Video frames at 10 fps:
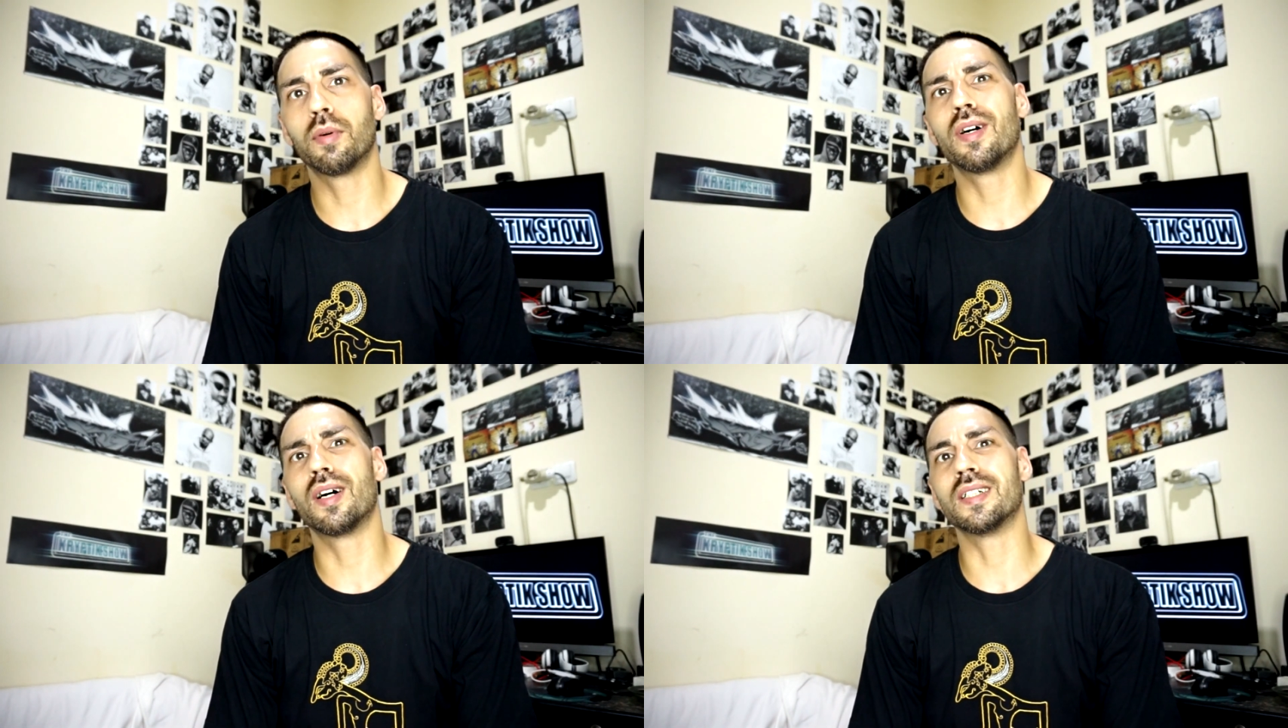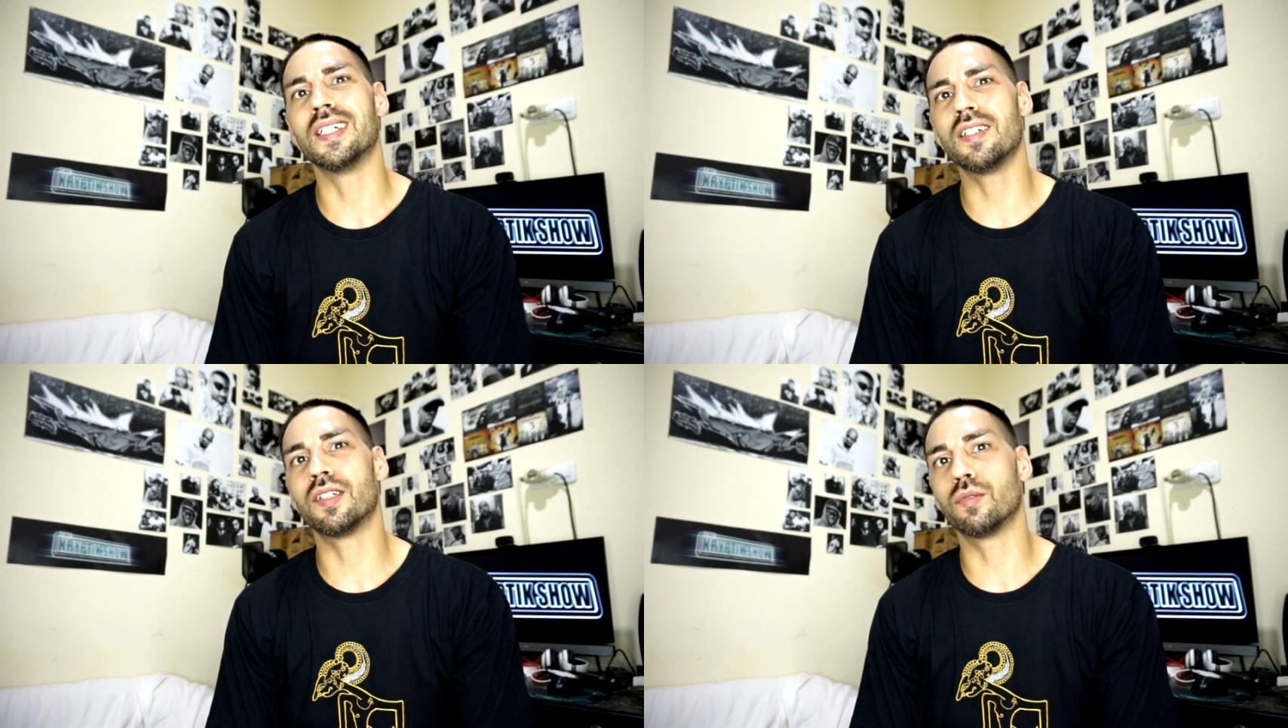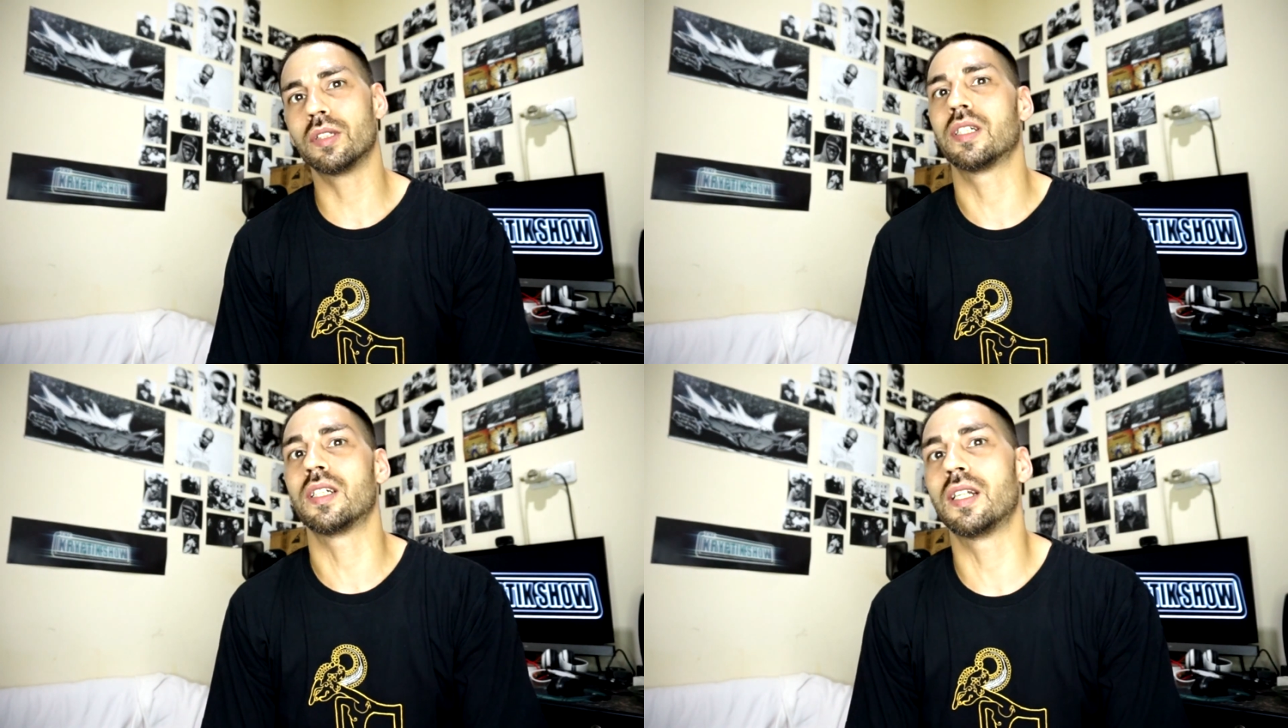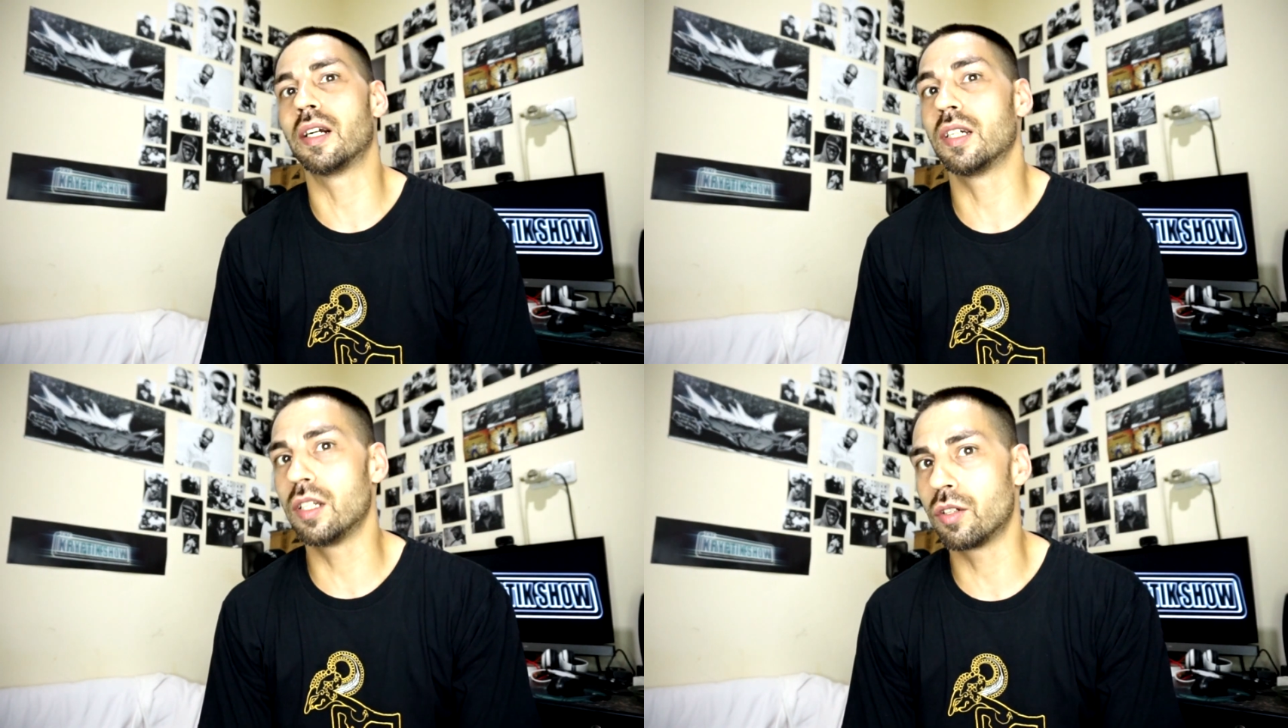but is it really in
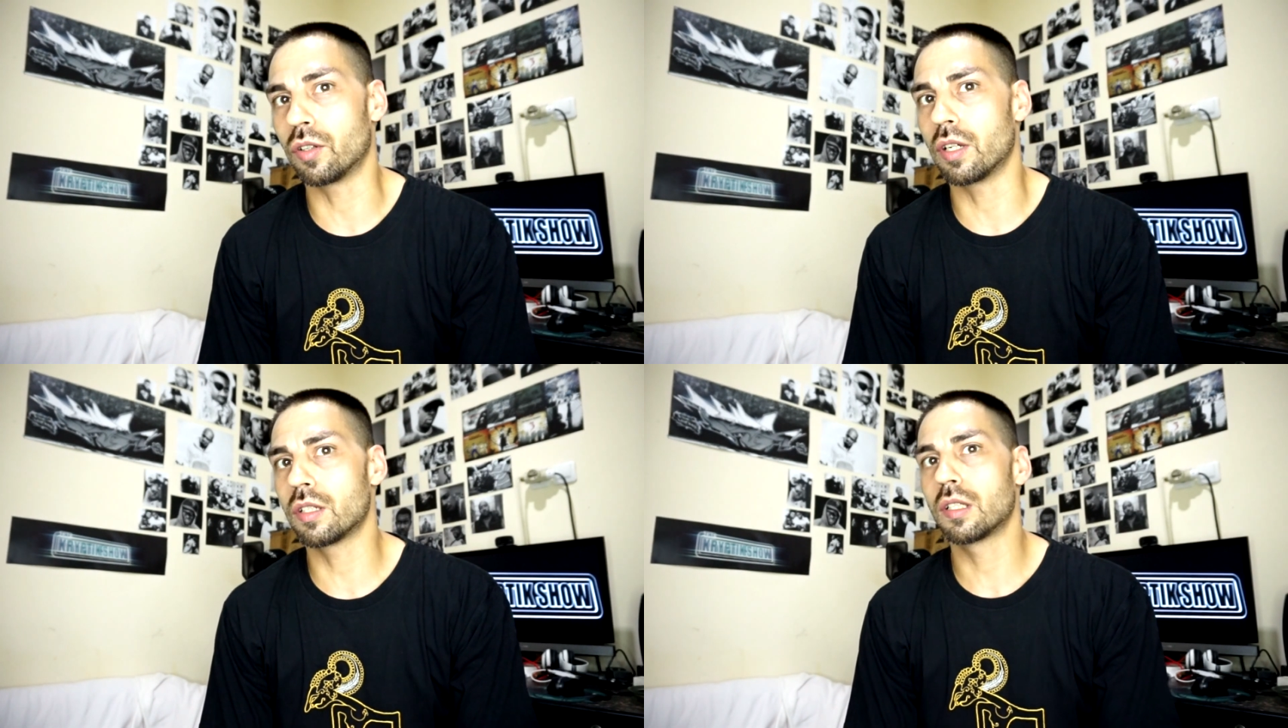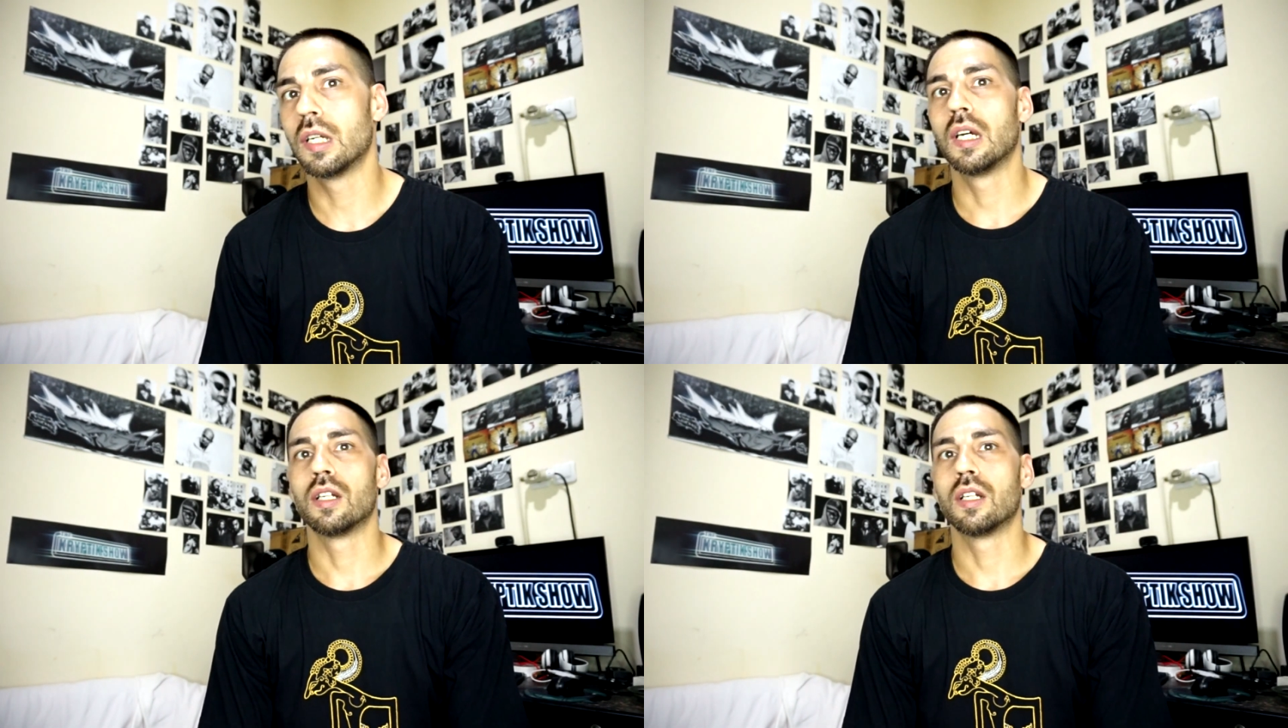their interest